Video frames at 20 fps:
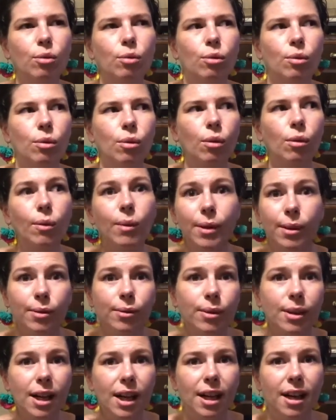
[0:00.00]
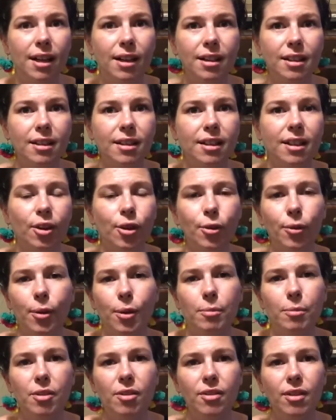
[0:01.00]
or Oil Garden
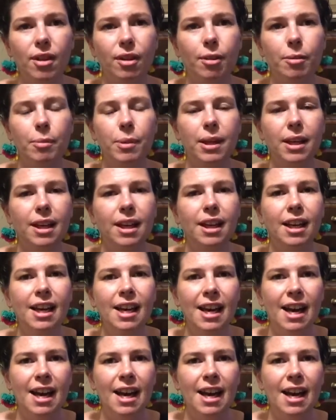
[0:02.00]
Aromatherapy,